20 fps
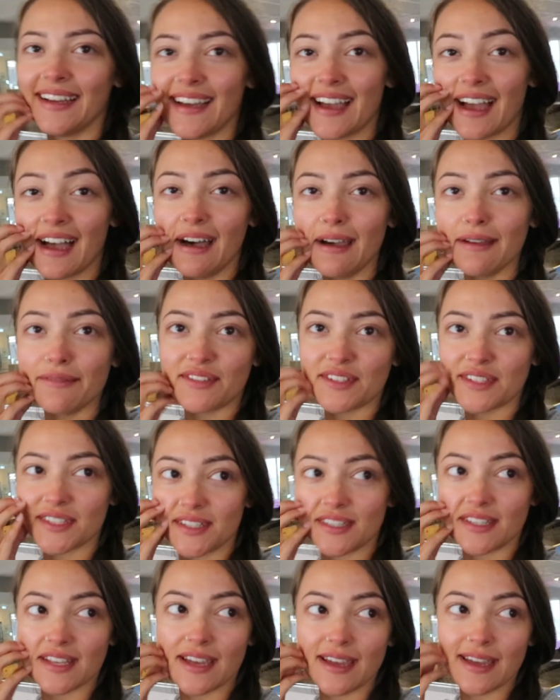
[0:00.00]
I've
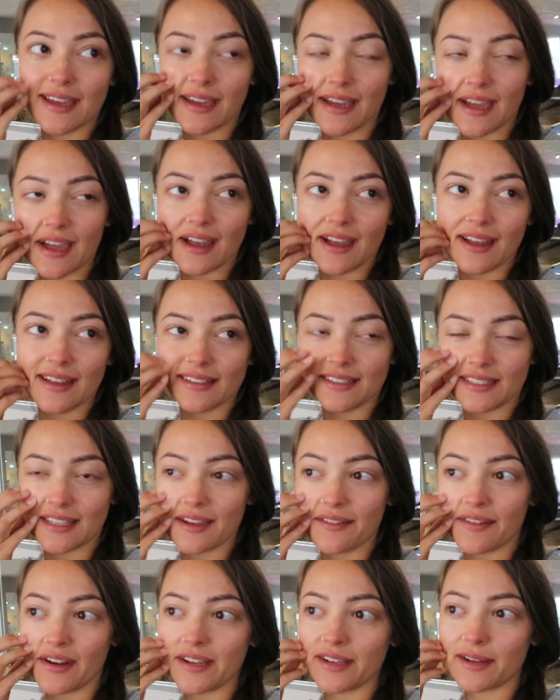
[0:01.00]
just, so
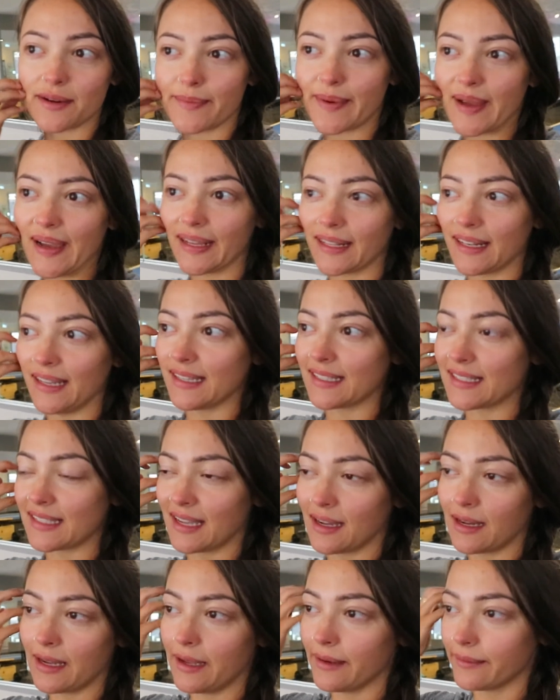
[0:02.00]
I got back last
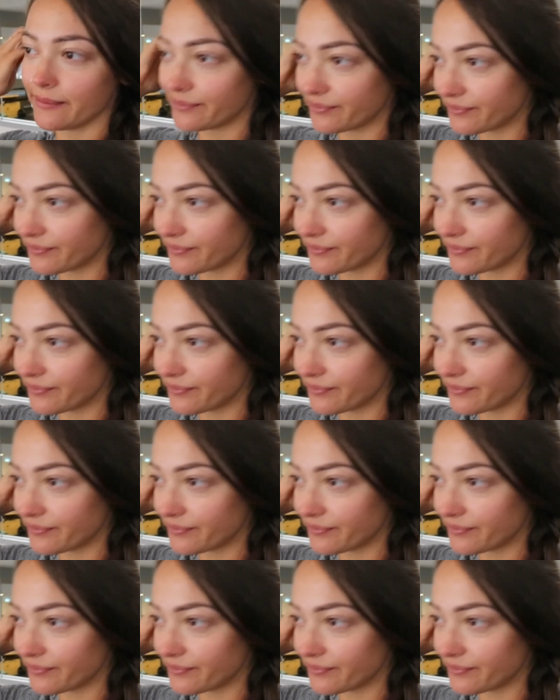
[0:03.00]
night.